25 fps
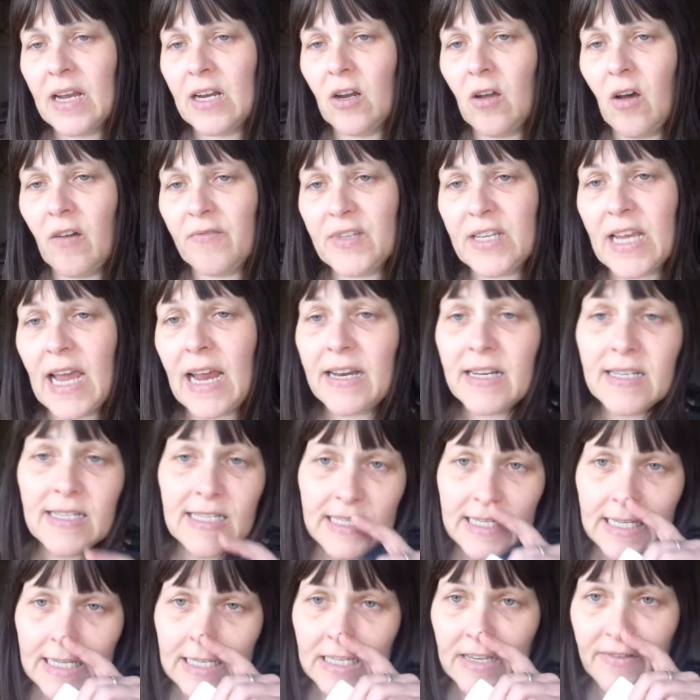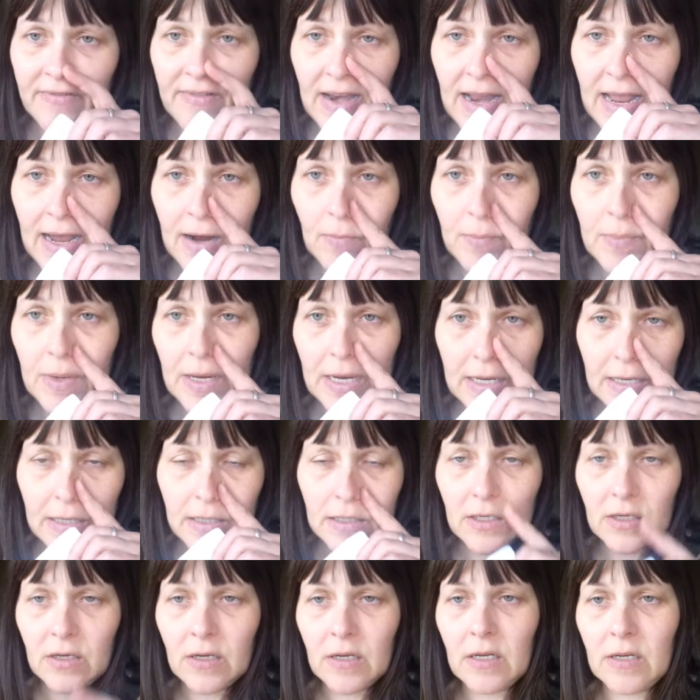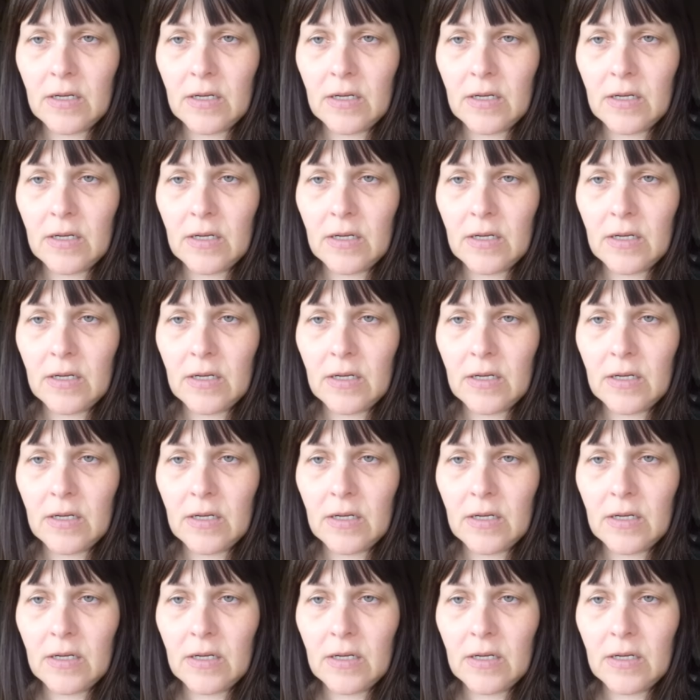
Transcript: a lot of tenancies have now been